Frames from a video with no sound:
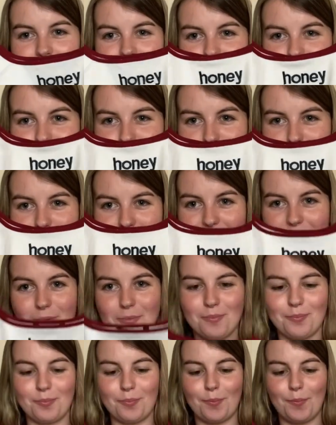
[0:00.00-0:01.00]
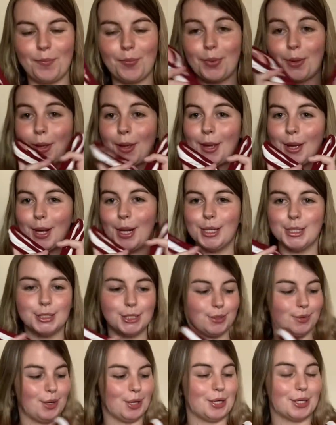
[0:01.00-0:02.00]
don't know now. I'll see
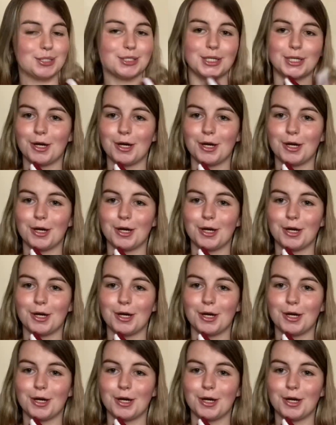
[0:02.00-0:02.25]
what it looks like